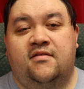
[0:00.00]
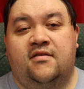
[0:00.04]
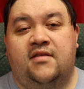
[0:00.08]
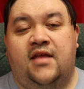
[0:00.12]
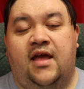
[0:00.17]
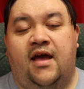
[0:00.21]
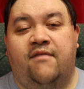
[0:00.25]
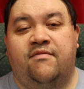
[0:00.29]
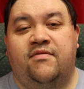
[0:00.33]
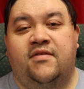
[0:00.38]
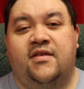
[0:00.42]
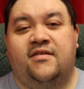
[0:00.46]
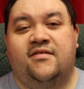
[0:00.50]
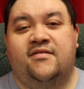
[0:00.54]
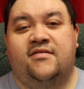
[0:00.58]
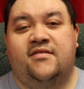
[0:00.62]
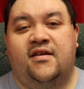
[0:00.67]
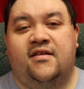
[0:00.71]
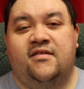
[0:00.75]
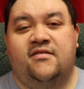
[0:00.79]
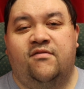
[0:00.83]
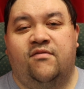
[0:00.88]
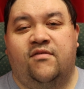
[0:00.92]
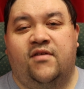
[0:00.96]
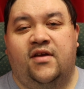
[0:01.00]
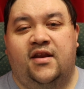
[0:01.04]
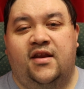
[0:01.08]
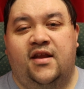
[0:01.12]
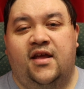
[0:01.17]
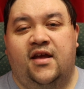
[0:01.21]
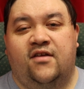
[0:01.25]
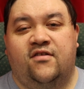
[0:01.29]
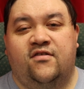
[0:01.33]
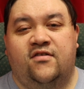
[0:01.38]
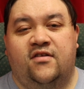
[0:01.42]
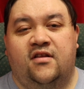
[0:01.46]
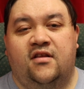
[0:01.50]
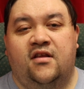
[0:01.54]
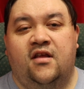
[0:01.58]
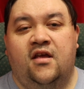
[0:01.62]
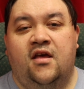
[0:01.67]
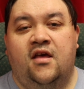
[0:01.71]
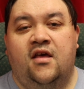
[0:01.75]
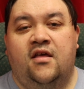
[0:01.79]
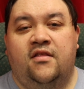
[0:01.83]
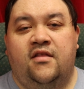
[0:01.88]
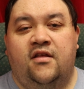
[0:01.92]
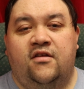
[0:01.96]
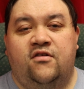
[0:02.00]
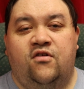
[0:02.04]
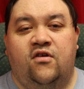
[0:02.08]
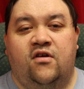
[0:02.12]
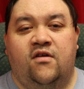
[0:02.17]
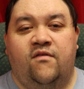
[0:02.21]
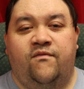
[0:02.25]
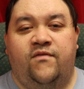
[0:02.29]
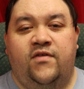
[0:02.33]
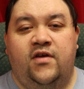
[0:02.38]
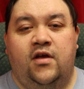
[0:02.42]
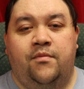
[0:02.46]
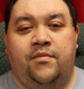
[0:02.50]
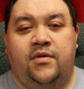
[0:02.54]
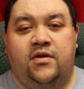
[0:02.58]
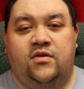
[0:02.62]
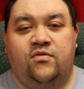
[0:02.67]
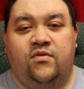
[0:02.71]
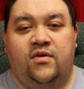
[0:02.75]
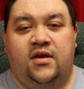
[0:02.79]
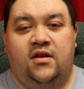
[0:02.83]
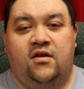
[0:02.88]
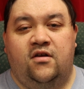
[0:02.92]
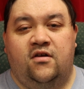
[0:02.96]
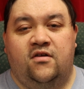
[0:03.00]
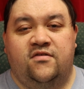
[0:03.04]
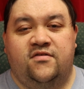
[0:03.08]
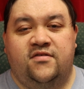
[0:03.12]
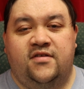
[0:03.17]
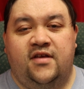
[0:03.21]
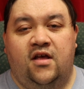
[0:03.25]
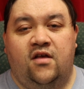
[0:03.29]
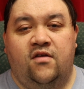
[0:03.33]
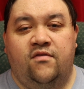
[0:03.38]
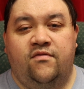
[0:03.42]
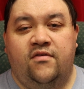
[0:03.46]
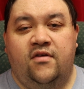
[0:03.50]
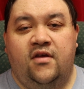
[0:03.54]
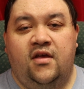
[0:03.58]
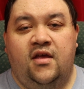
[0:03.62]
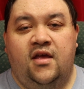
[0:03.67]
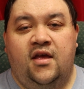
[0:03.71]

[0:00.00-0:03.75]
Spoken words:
have this sense of connection that you can feel between yourself